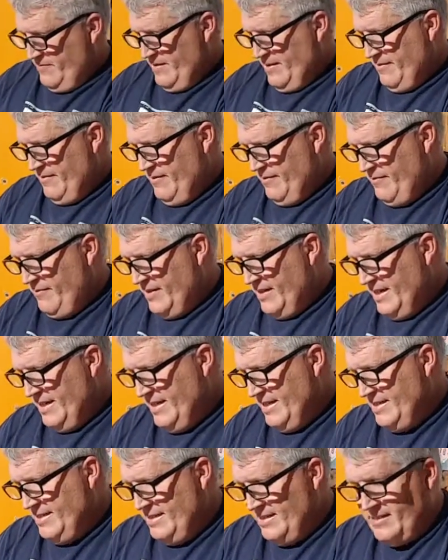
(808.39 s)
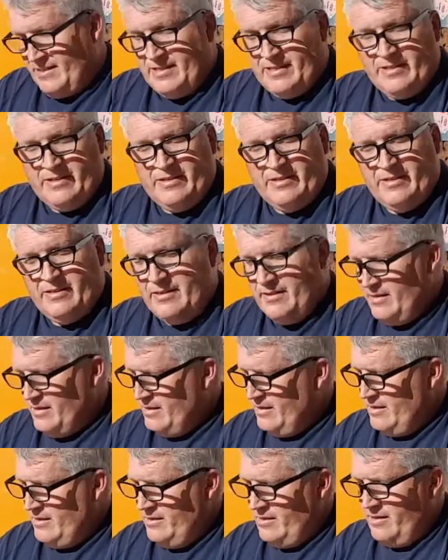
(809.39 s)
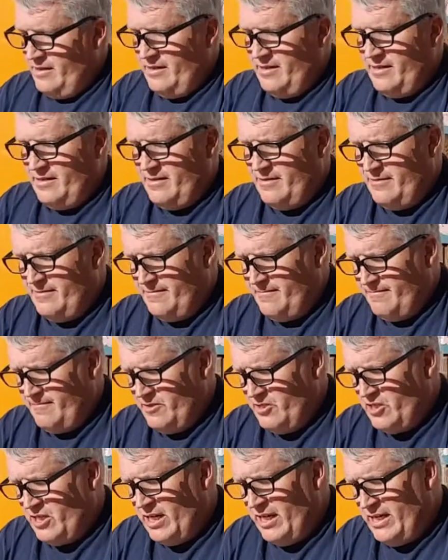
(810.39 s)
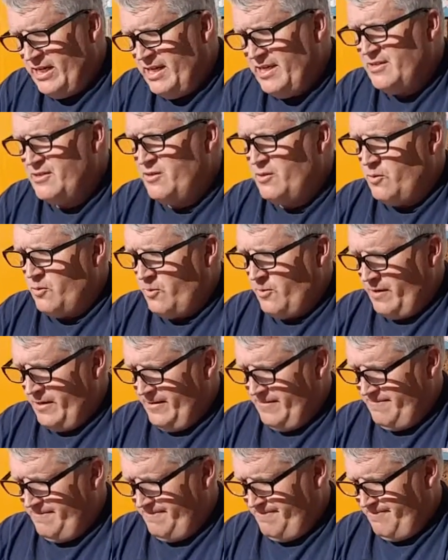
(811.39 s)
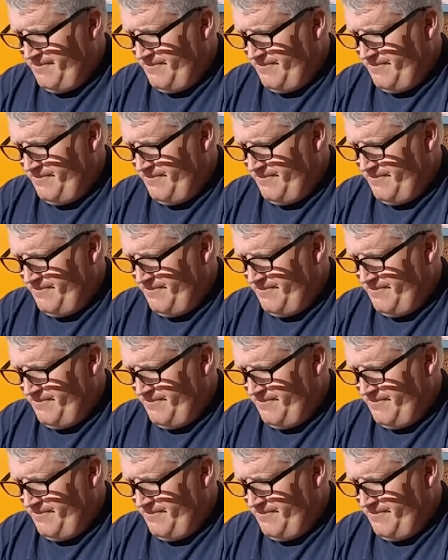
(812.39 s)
of the finds is the Chinese coin.